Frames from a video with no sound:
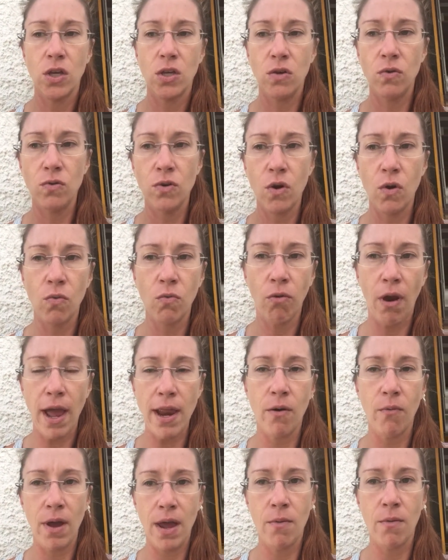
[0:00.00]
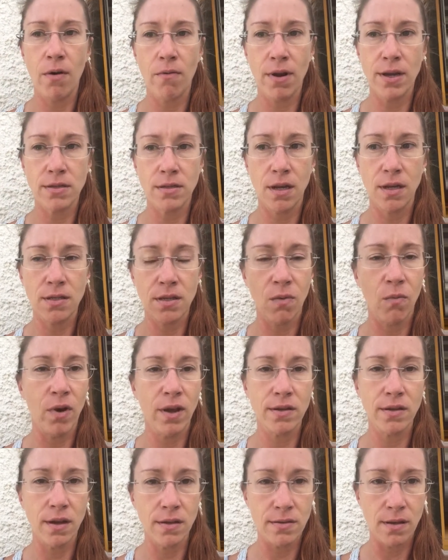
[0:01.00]
you know right away what resonates and
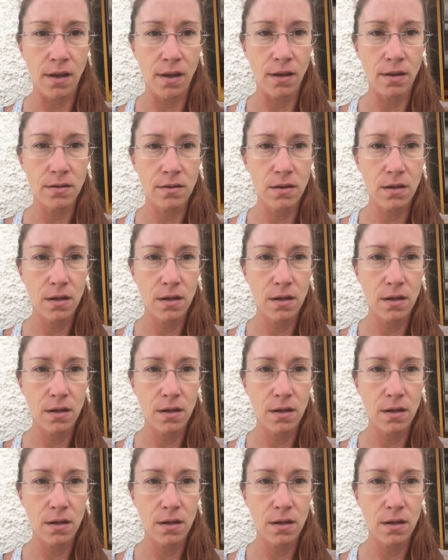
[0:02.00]
what doesn't